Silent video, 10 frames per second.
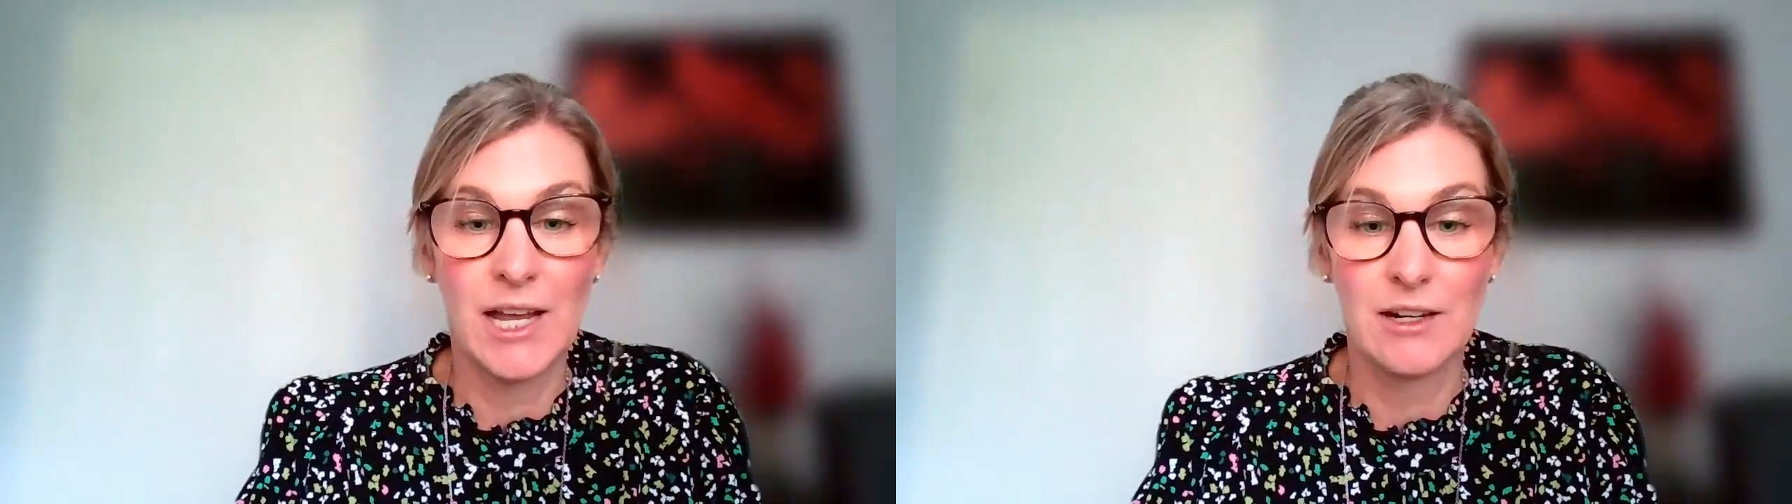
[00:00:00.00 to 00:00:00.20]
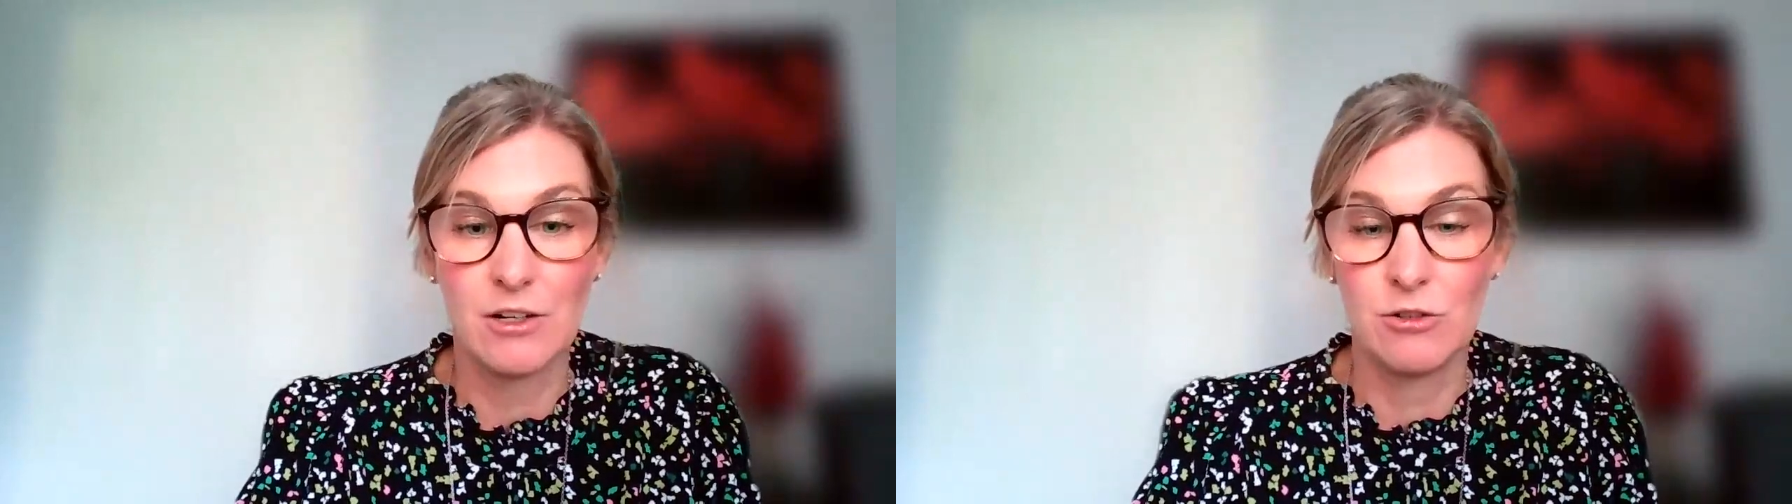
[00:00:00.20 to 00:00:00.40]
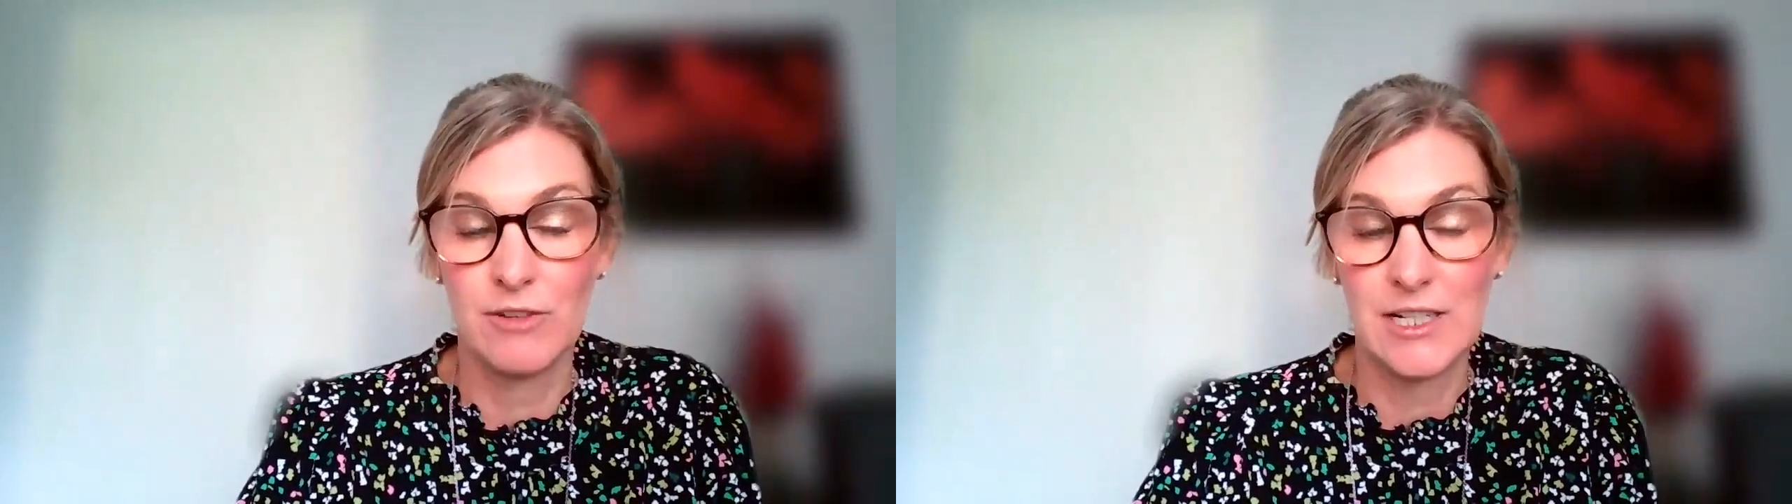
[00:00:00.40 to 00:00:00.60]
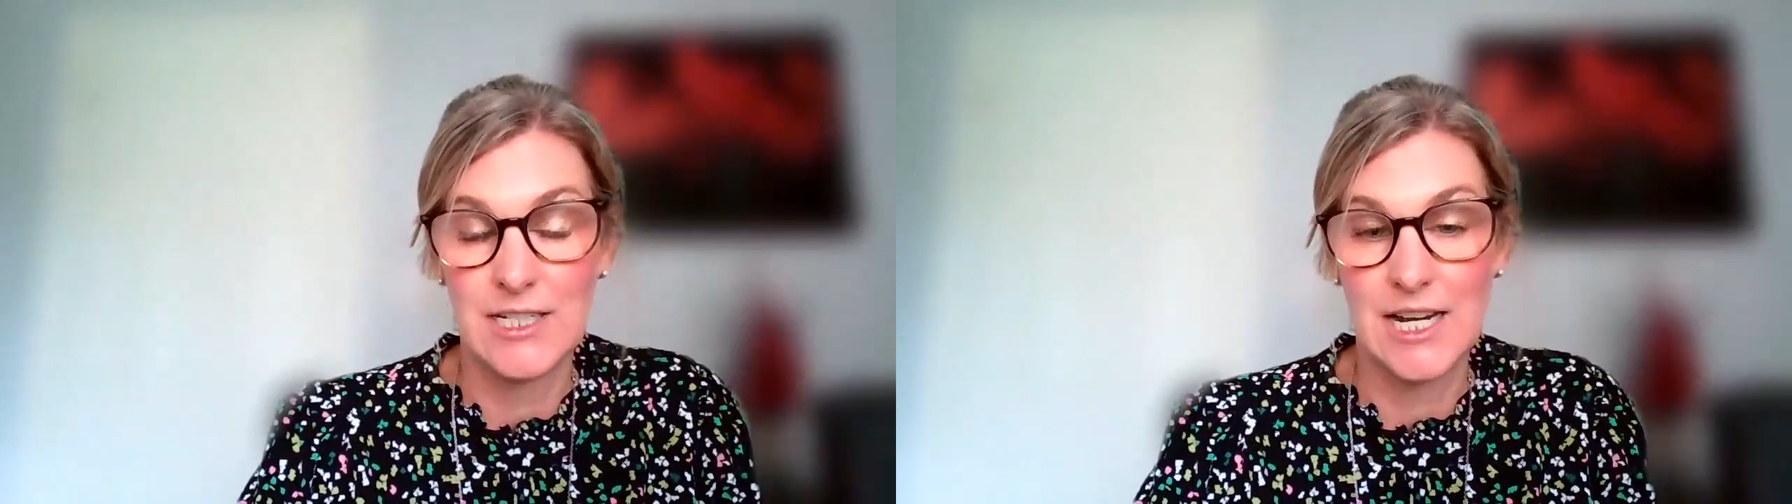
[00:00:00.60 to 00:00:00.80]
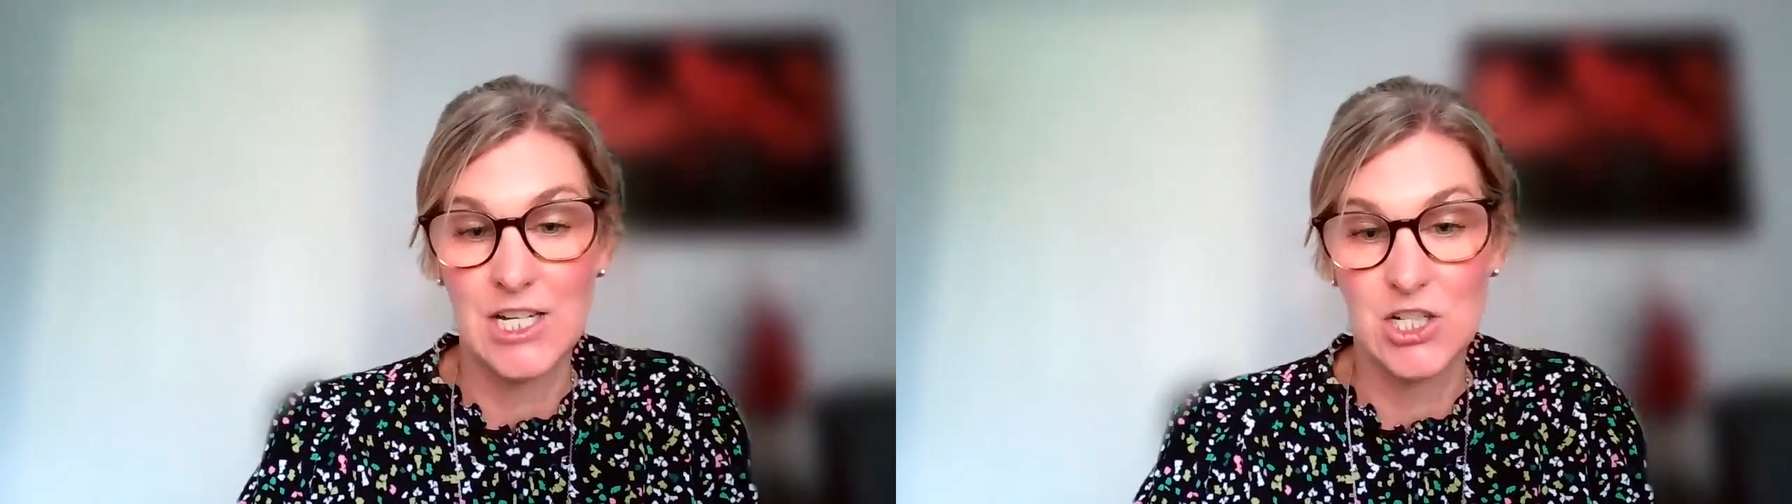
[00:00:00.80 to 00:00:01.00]
mechanical
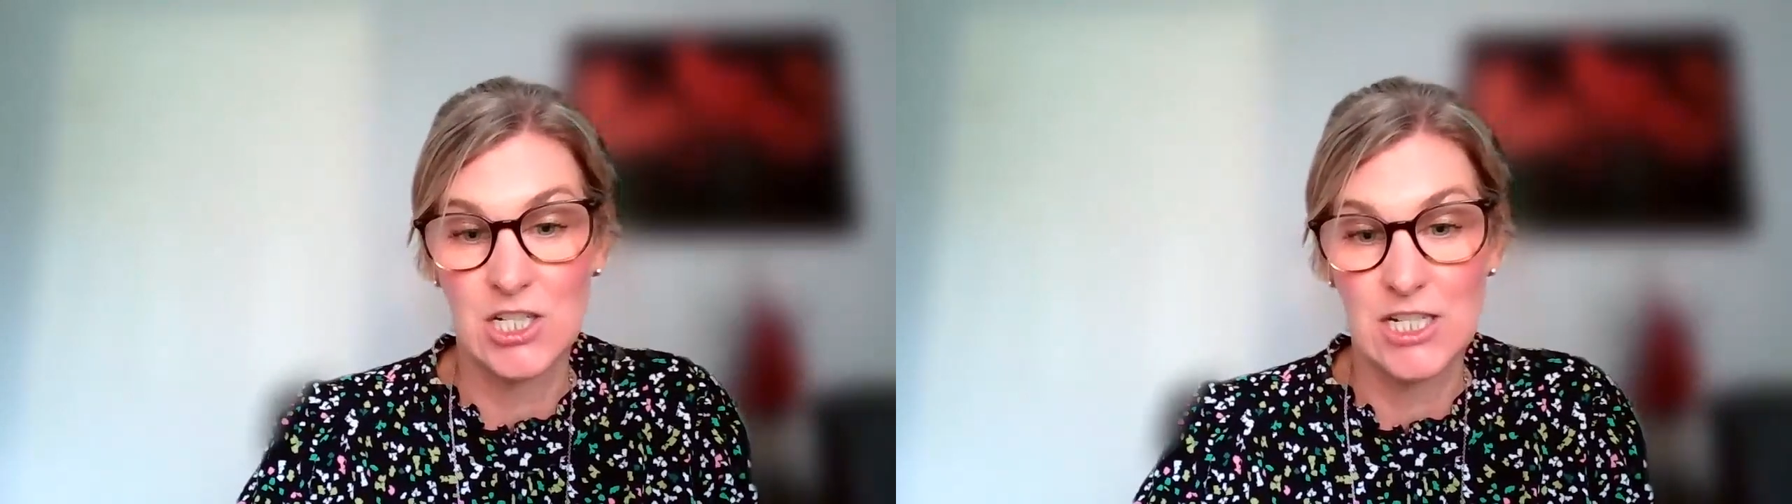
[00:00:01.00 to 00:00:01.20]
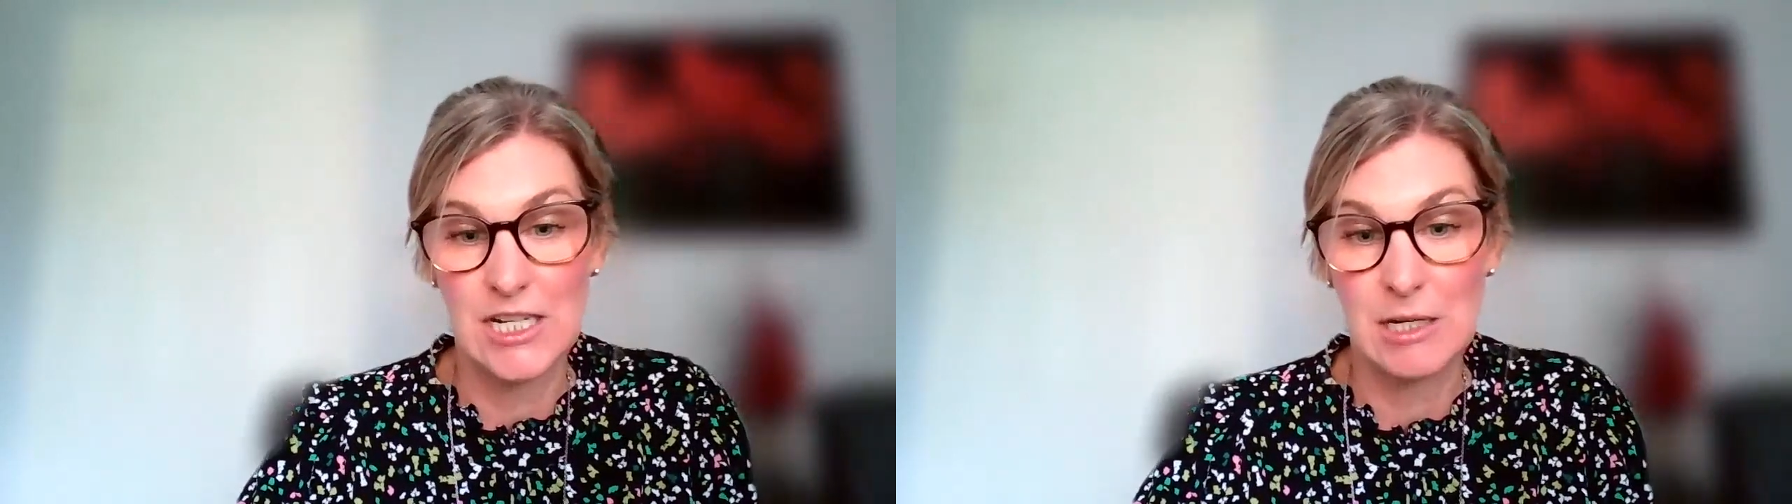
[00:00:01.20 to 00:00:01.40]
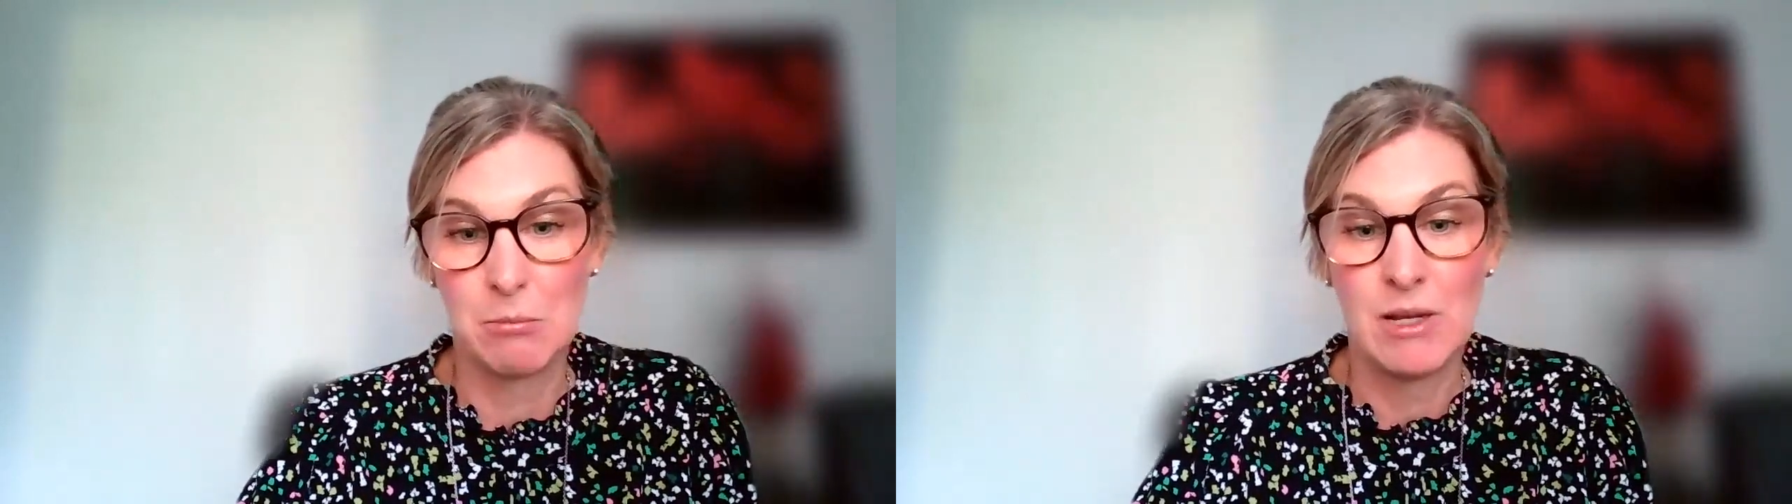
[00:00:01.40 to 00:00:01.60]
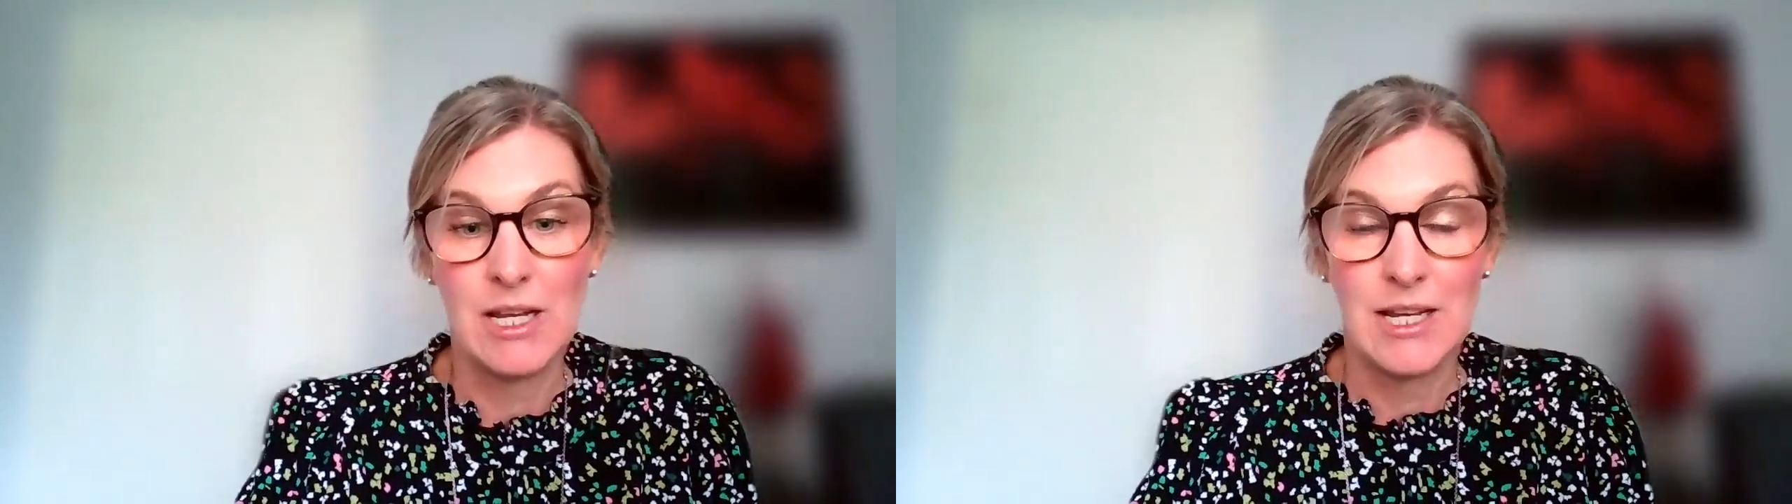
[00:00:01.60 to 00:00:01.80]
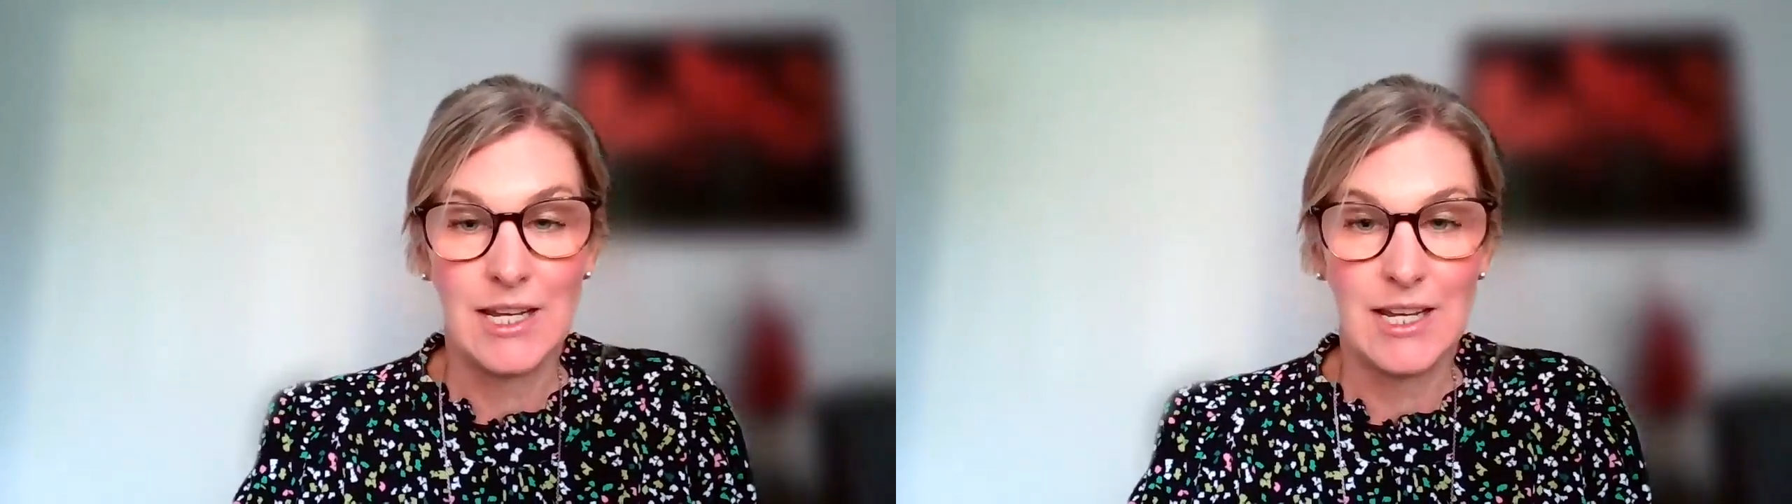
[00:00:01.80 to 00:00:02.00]
ventilation team